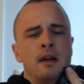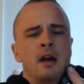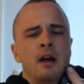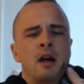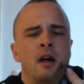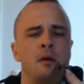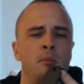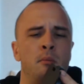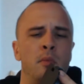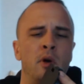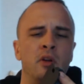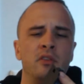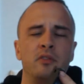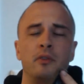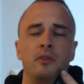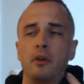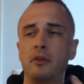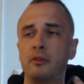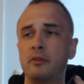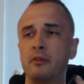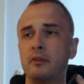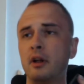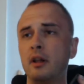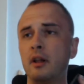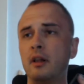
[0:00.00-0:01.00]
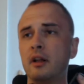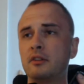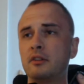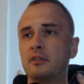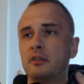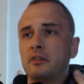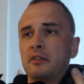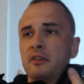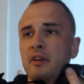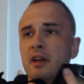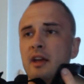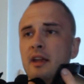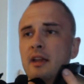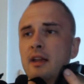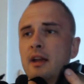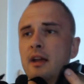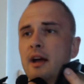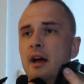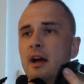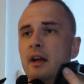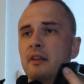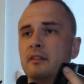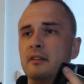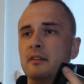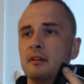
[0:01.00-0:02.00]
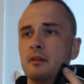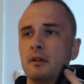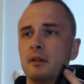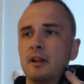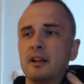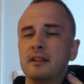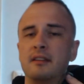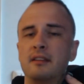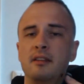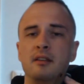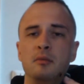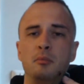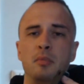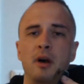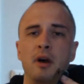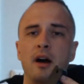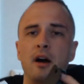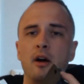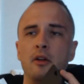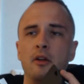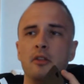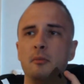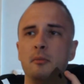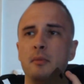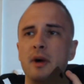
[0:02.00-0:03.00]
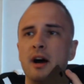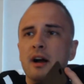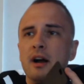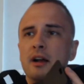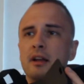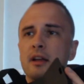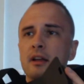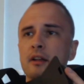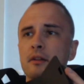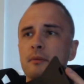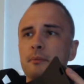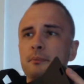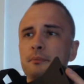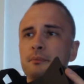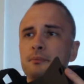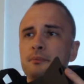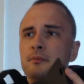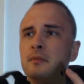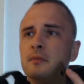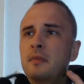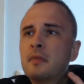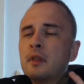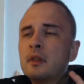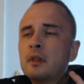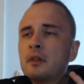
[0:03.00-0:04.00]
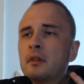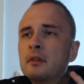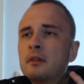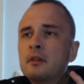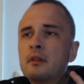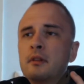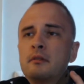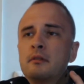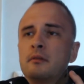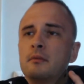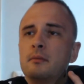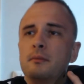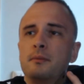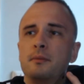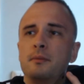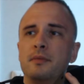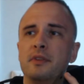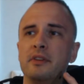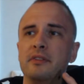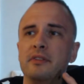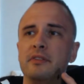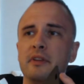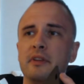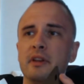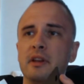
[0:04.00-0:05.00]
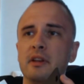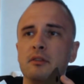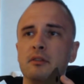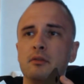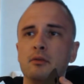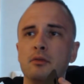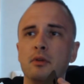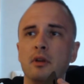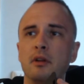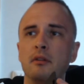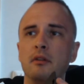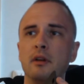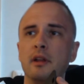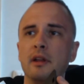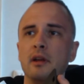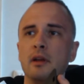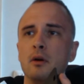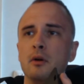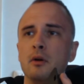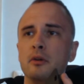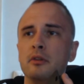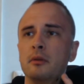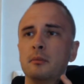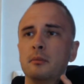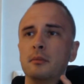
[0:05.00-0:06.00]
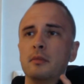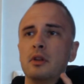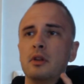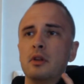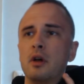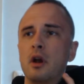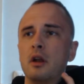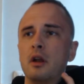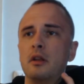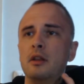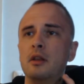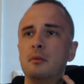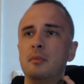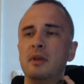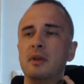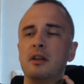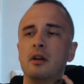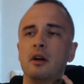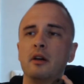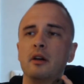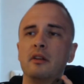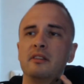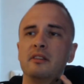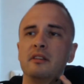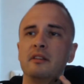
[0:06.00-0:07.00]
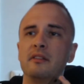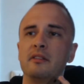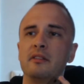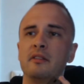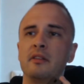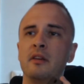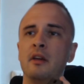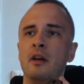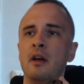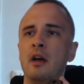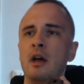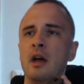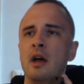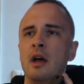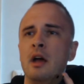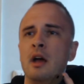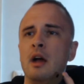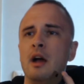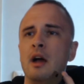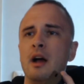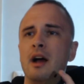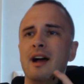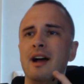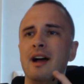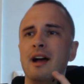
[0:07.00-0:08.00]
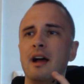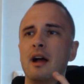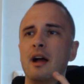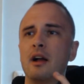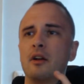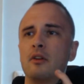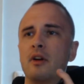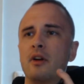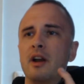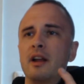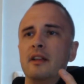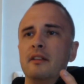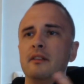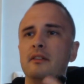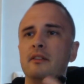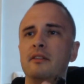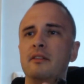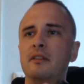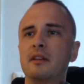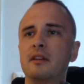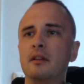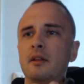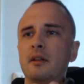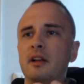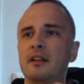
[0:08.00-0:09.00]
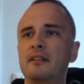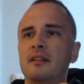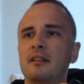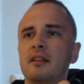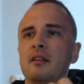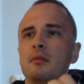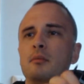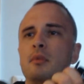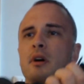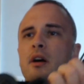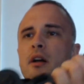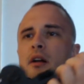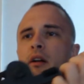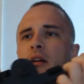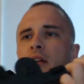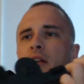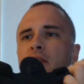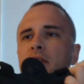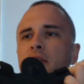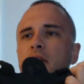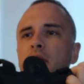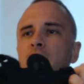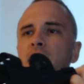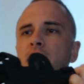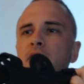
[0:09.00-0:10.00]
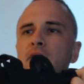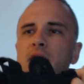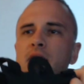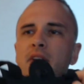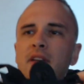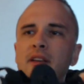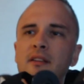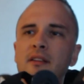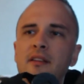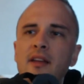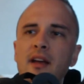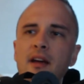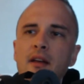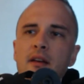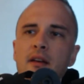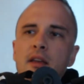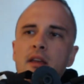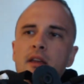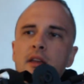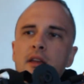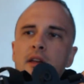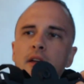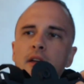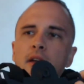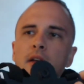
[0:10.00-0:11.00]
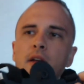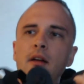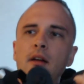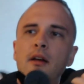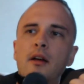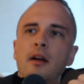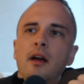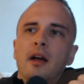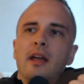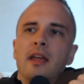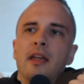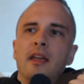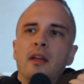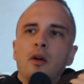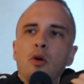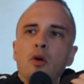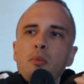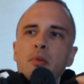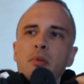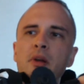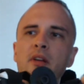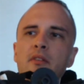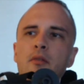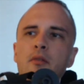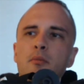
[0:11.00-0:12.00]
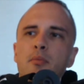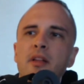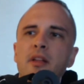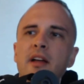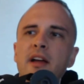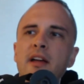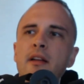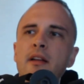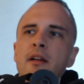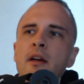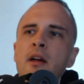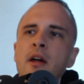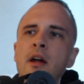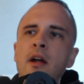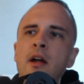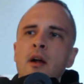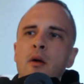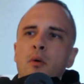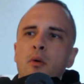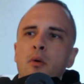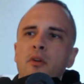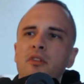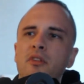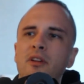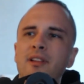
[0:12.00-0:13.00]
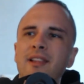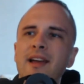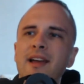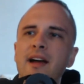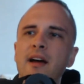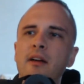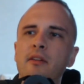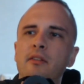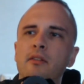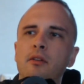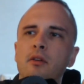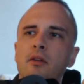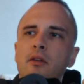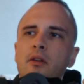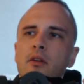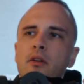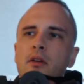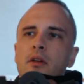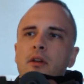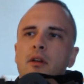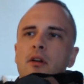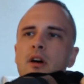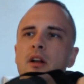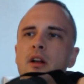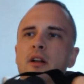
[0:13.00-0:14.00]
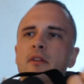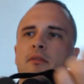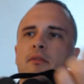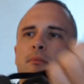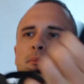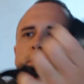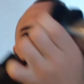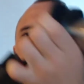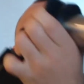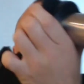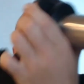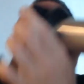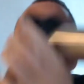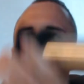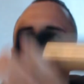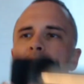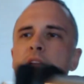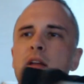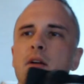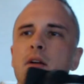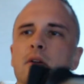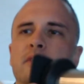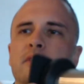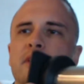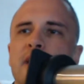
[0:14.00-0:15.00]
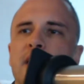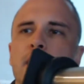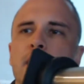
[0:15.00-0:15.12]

I should say, single leg Tib Bar on the market. This thing is really, really awesome. Not only because it's a great single leg Tib Bar, it's got this thing down here, a heel pivot plate, which allows you to kind of put your heel down